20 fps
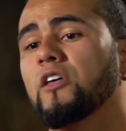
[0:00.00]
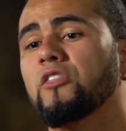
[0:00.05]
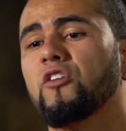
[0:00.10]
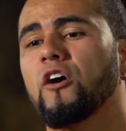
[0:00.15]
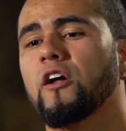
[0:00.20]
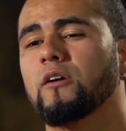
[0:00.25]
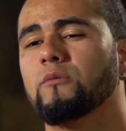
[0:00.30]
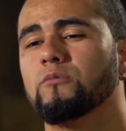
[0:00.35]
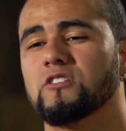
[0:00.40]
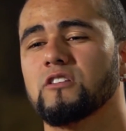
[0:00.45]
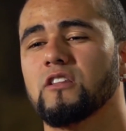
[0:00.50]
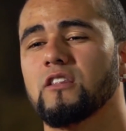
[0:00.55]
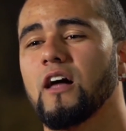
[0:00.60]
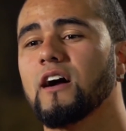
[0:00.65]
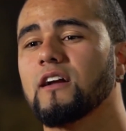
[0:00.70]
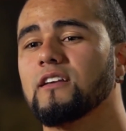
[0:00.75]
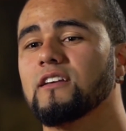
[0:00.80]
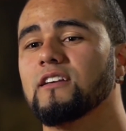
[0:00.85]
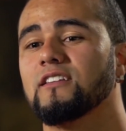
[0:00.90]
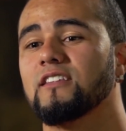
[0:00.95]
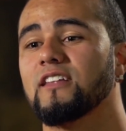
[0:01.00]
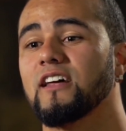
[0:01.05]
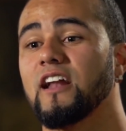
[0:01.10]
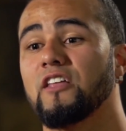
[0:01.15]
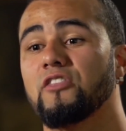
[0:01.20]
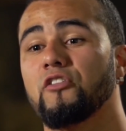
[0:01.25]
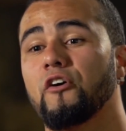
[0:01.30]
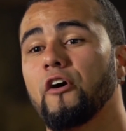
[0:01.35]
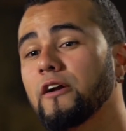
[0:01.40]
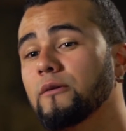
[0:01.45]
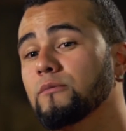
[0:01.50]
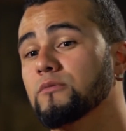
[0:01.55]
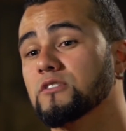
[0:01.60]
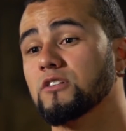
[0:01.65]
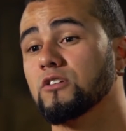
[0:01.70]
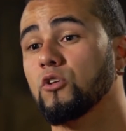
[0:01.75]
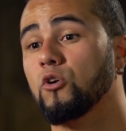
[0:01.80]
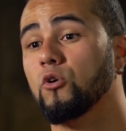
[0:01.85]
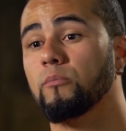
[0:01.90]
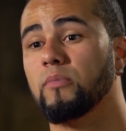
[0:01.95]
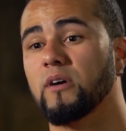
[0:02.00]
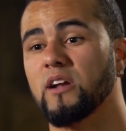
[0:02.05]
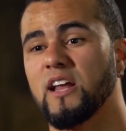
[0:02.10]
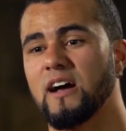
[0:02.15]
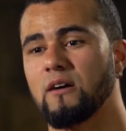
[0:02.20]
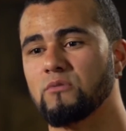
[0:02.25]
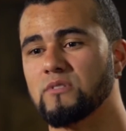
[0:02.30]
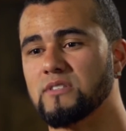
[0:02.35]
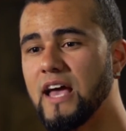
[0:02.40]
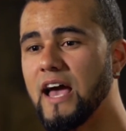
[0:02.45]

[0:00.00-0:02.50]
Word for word: I thought I was lucky, that I thought I was alone, but how his